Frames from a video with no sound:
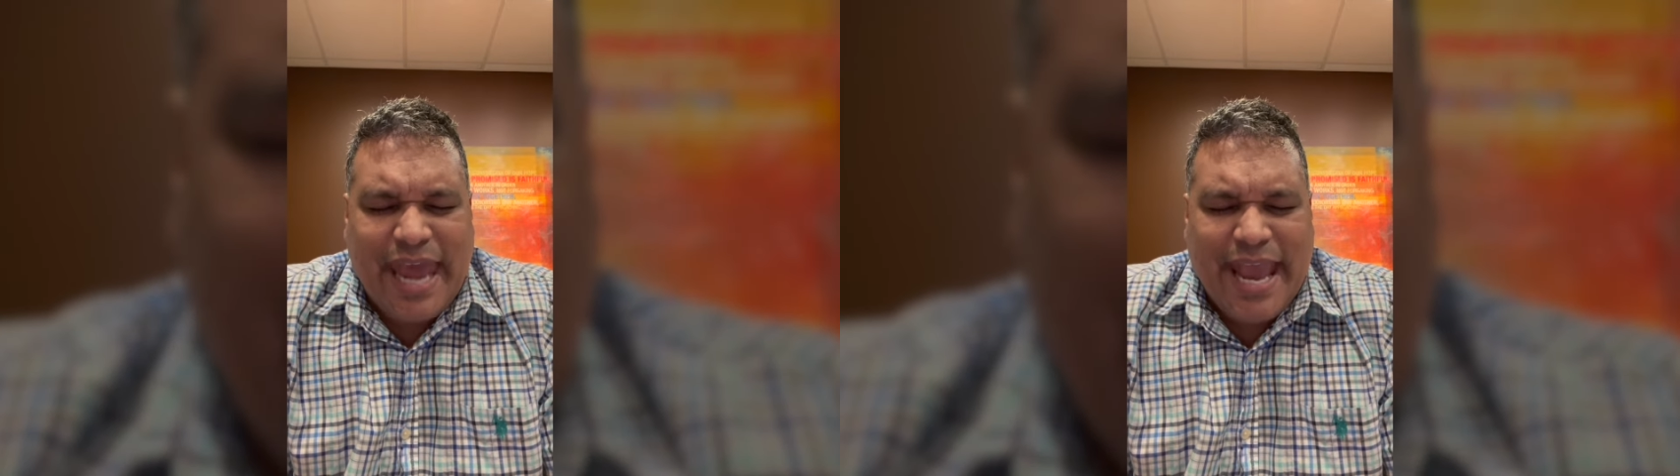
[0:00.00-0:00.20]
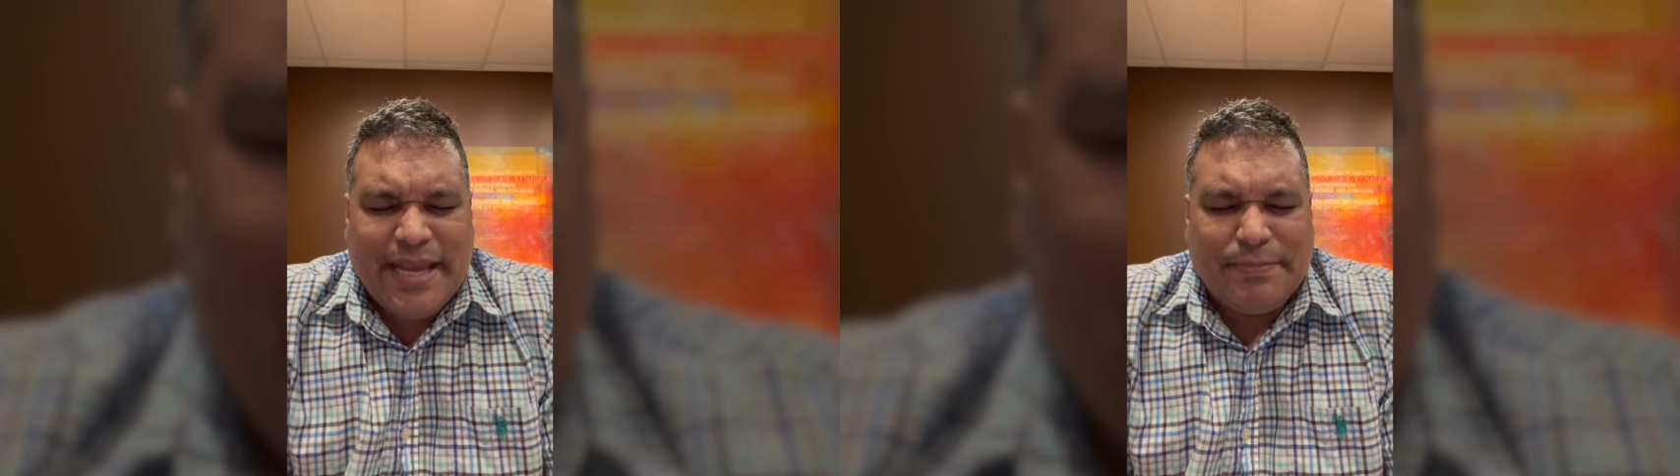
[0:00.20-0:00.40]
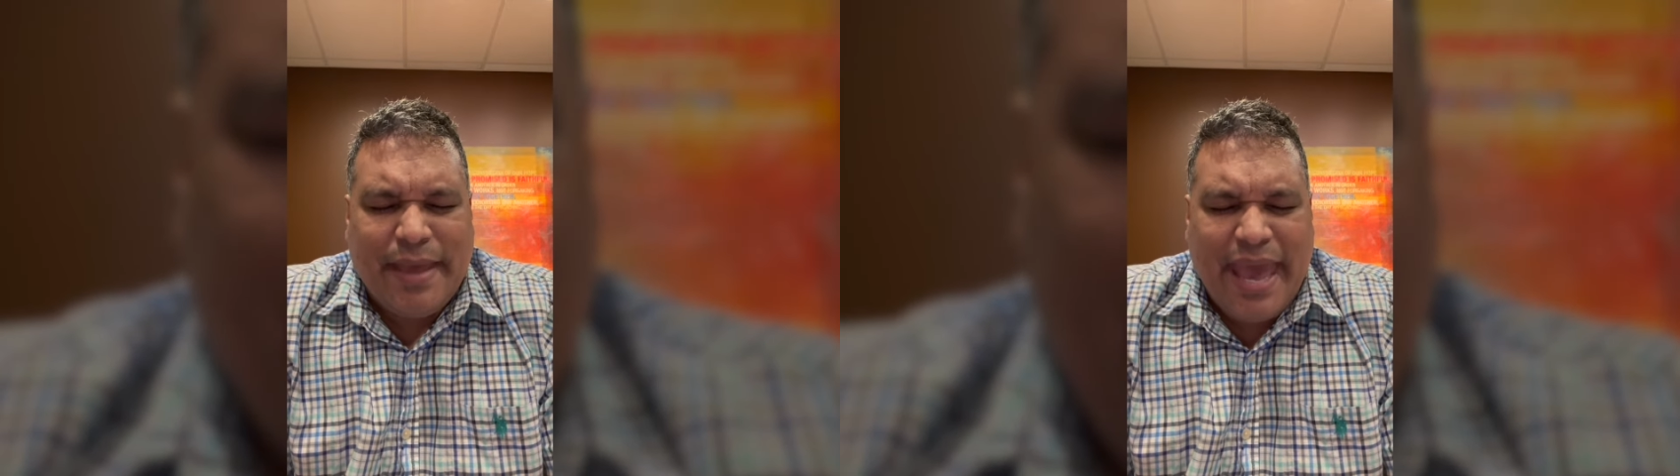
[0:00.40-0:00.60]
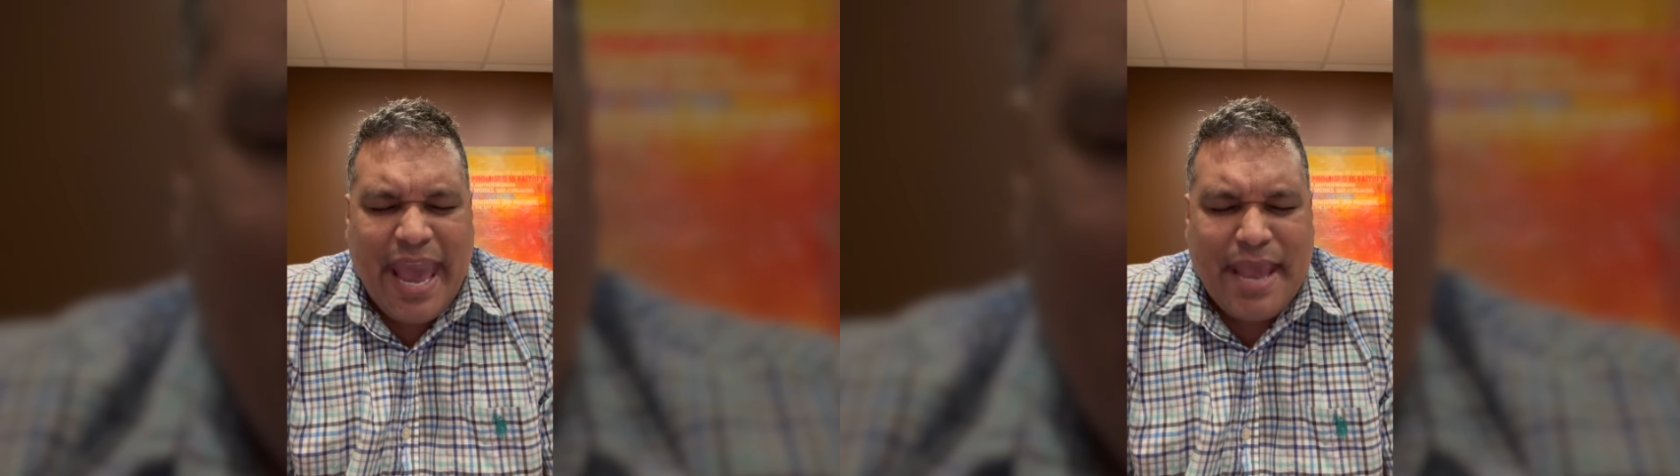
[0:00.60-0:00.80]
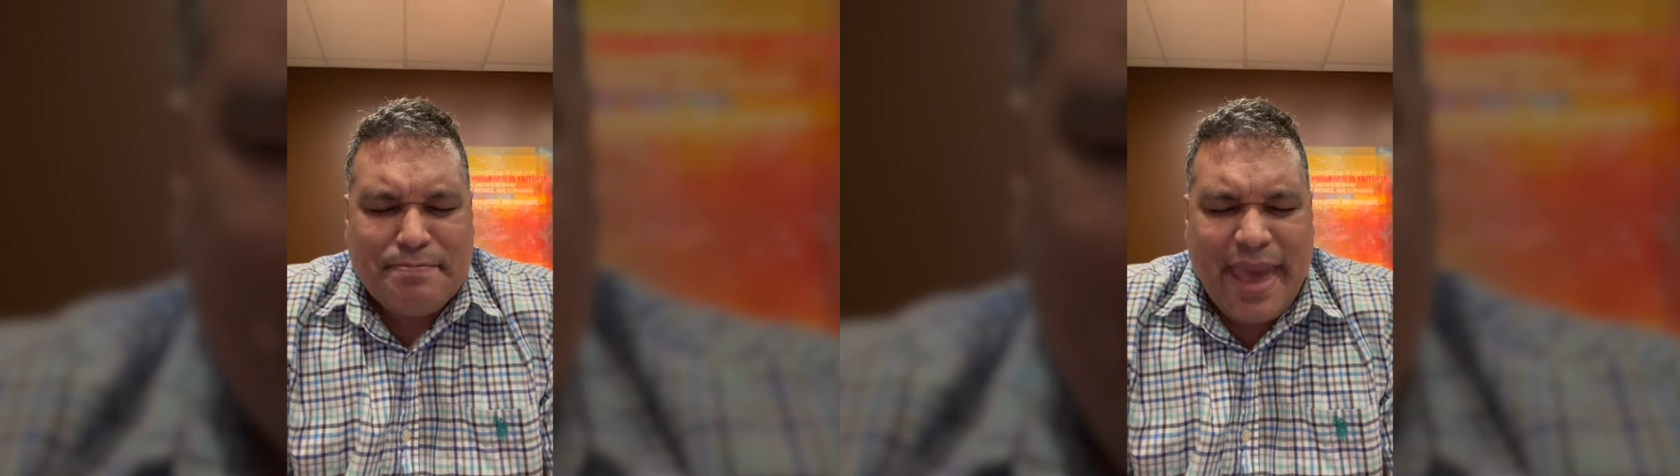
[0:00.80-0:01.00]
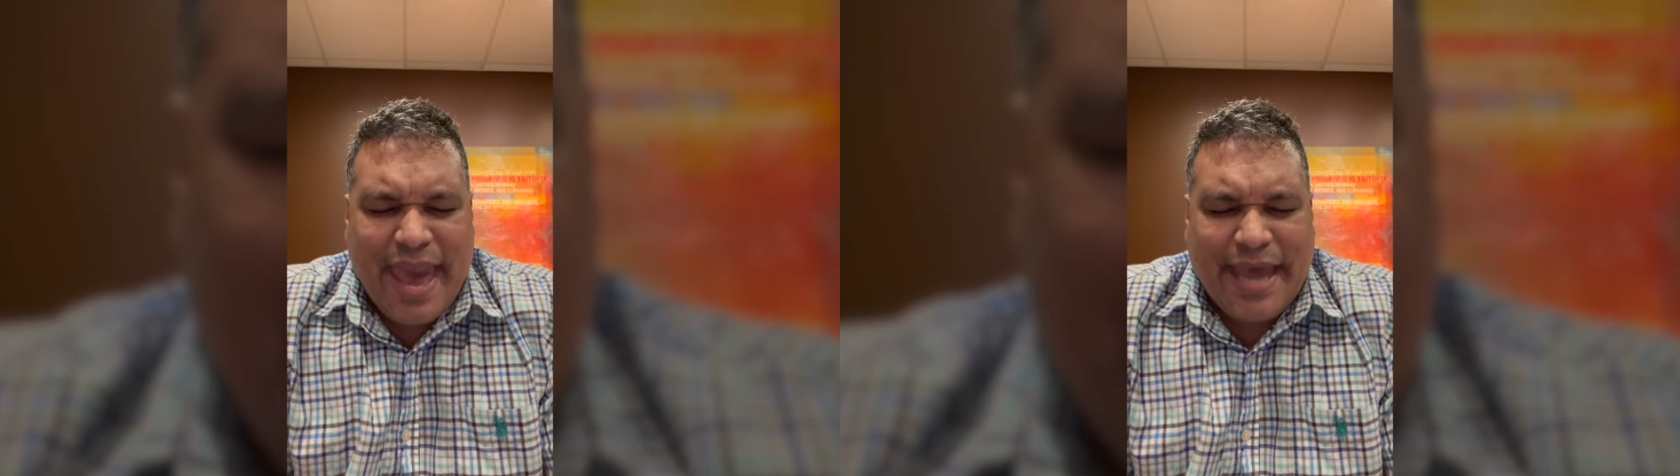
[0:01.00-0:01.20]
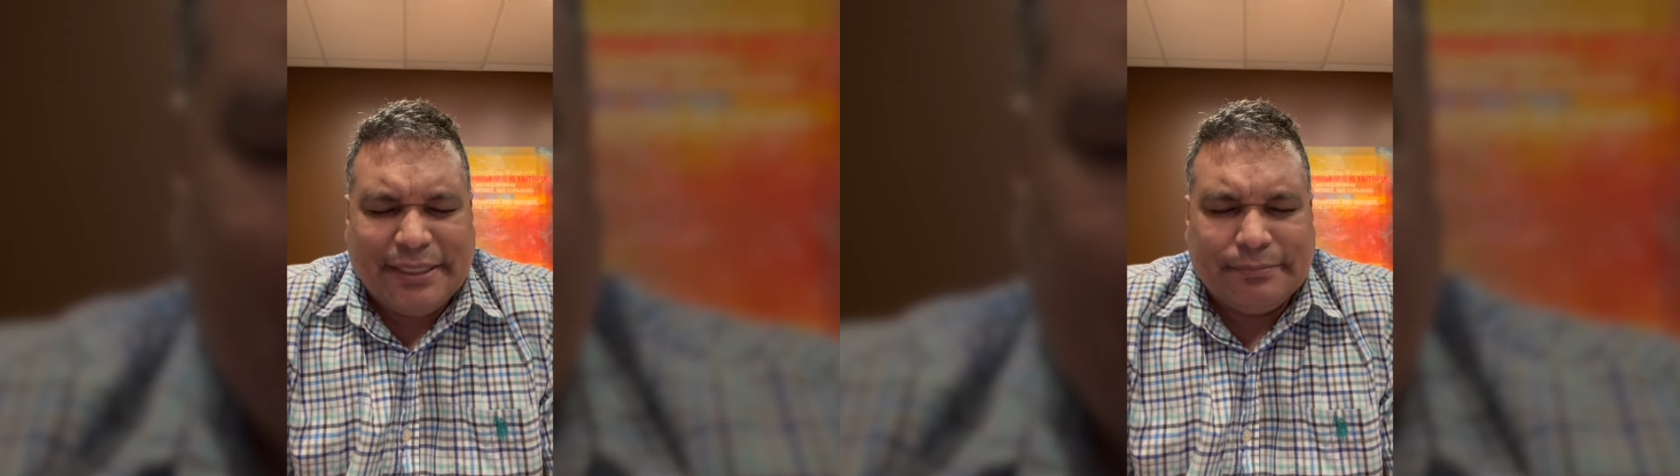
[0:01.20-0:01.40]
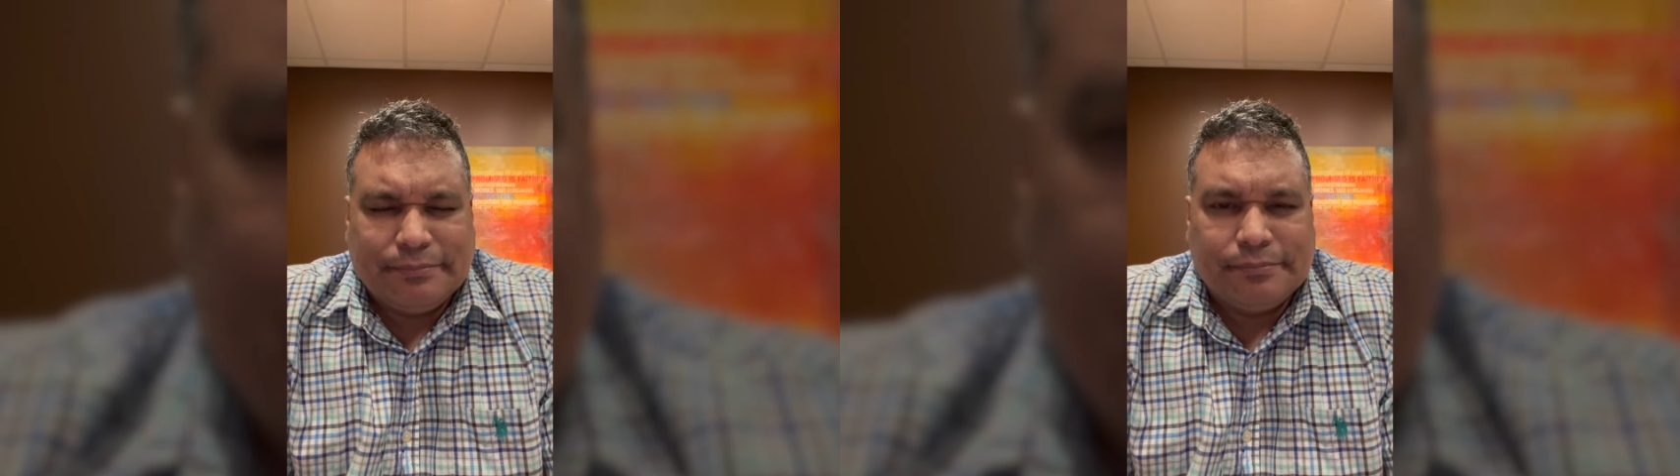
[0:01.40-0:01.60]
name, amen.